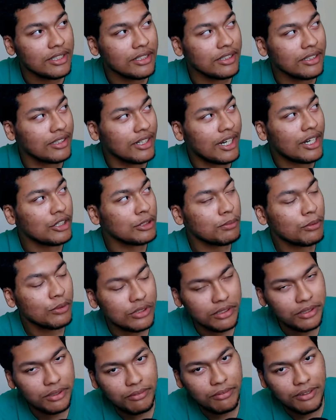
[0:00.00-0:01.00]
The guy who was supposed
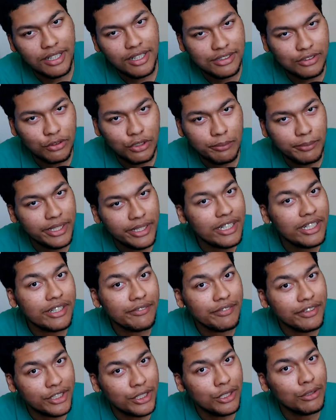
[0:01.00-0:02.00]
to live right next door to me, he didn't
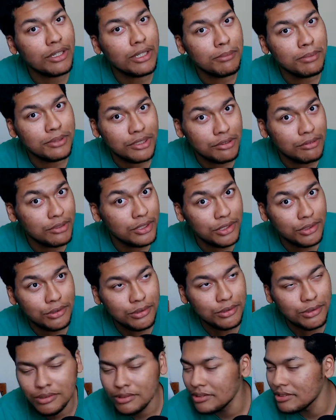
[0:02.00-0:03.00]
even show up. So
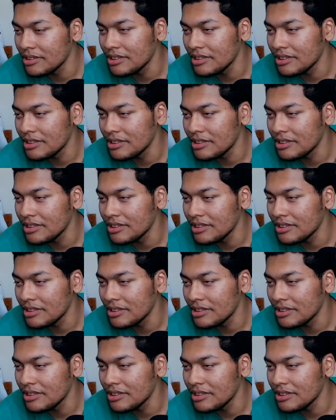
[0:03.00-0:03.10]
cool.